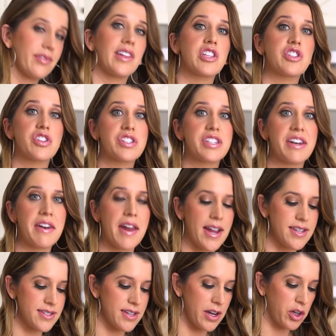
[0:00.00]
This looks
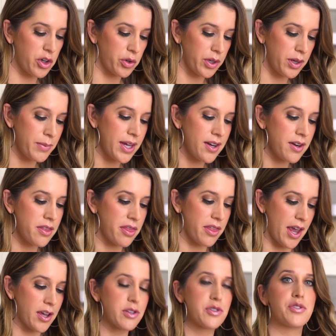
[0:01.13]
nice and creamy and thick.